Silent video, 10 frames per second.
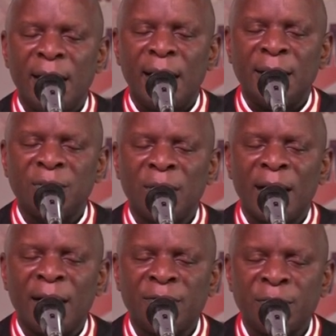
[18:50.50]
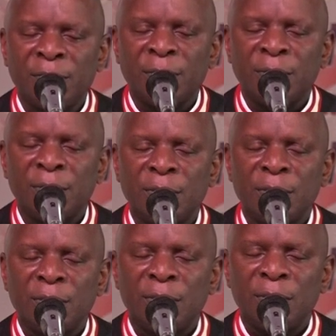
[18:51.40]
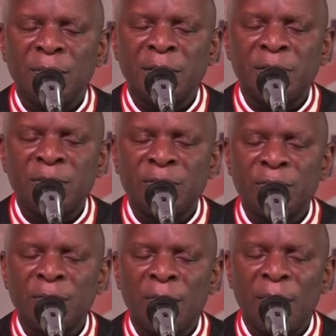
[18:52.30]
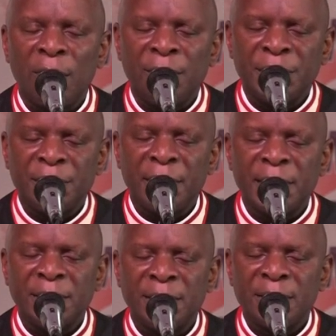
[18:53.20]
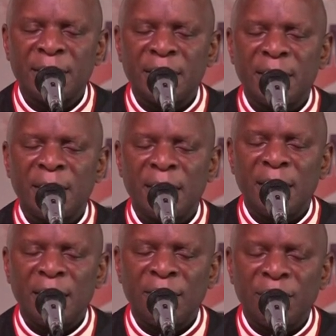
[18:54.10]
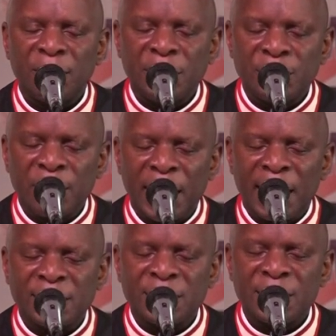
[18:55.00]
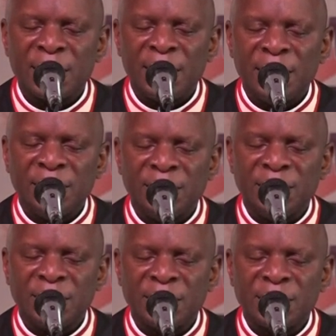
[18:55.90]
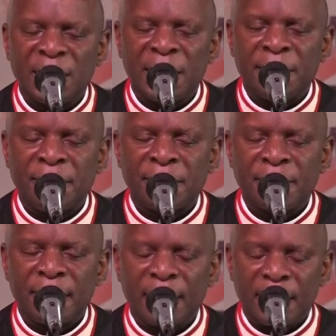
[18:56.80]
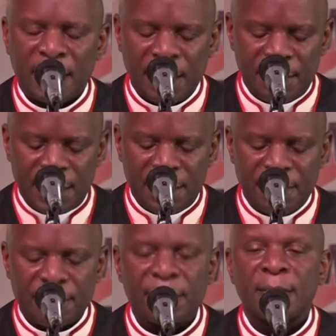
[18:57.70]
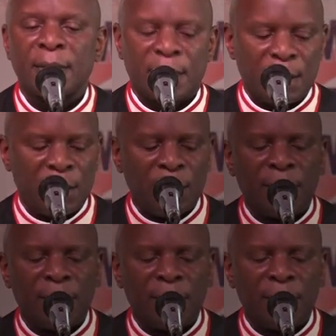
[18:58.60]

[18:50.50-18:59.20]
and to love you with true commitment. For this we ask in Jesus' name. Amen. God